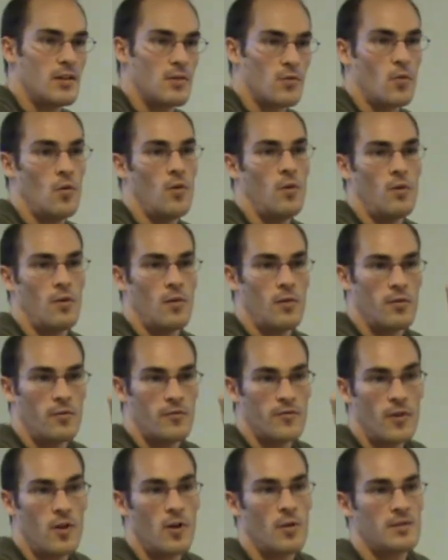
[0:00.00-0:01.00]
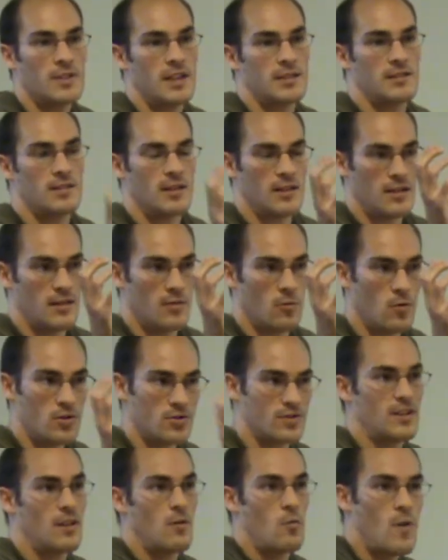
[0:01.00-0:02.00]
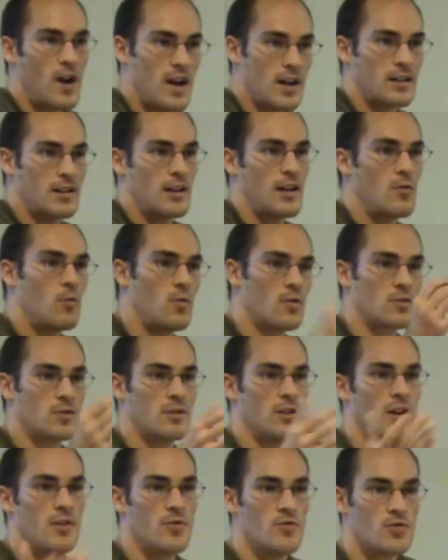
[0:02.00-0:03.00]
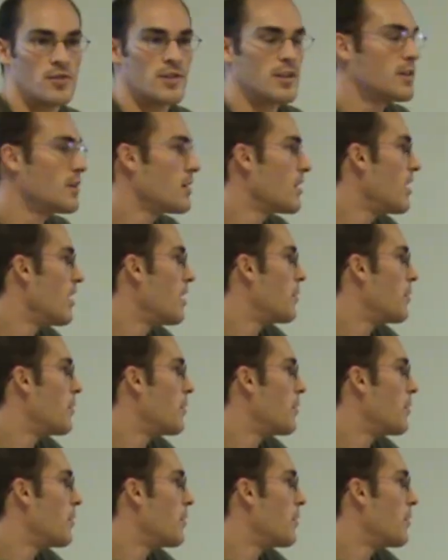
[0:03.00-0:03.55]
rule form that was the one I was using,